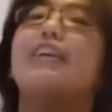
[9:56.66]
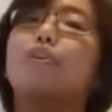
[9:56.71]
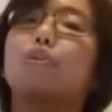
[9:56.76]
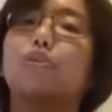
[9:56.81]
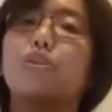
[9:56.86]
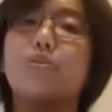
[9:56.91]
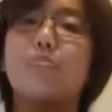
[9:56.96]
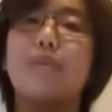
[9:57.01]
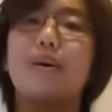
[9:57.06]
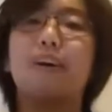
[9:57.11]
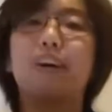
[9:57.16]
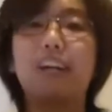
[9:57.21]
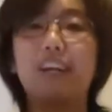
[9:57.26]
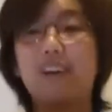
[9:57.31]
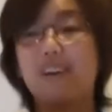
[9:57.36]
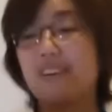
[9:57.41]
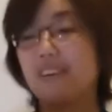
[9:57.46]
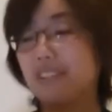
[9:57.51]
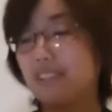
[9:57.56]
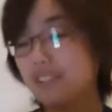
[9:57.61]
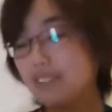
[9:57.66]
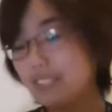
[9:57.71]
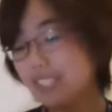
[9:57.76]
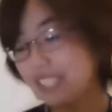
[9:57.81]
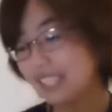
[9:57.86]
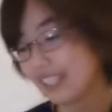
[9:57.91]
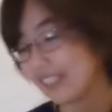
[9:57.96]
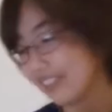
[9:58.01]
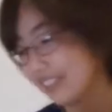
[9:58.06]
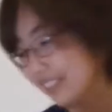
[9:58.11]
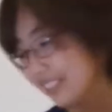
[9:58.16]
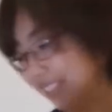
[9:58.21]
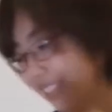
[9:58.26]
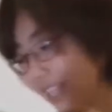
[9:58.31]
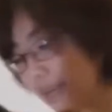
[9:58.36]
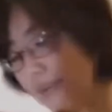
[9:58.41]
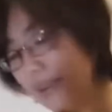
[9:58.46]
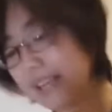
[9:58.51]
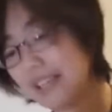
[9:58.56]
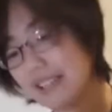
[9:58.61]
No smell at all. Good girl.
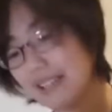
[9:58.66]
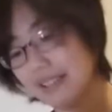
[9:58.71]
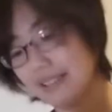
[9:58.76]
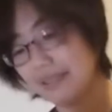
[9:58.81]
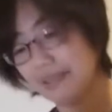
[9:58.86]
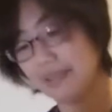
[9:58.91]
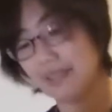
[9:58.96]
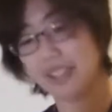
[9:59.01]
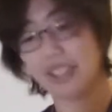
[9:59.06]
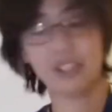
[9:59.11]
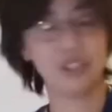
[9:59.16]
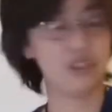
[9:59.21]
Okay.